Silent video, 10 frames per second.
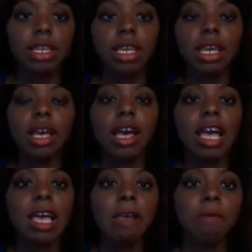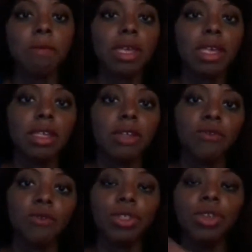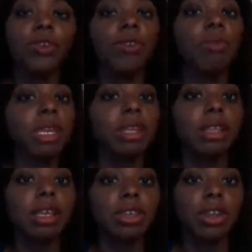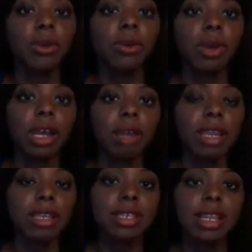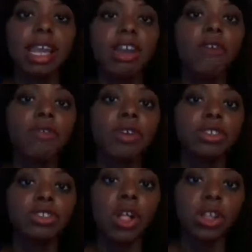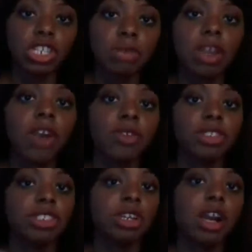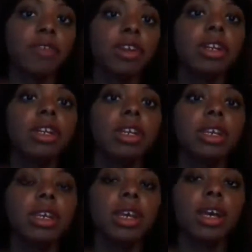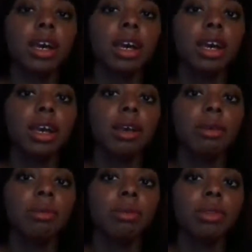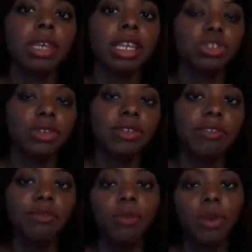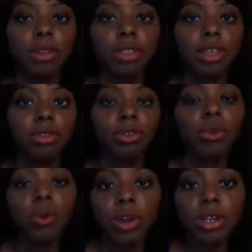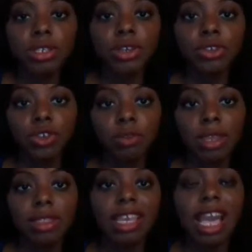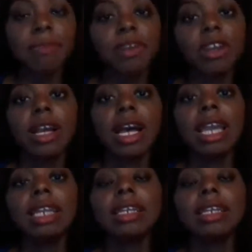For the Udemy, like I said, I offer scholarships. I offer to cover the entry fee for the course on Udemy, the Gap Year Guide.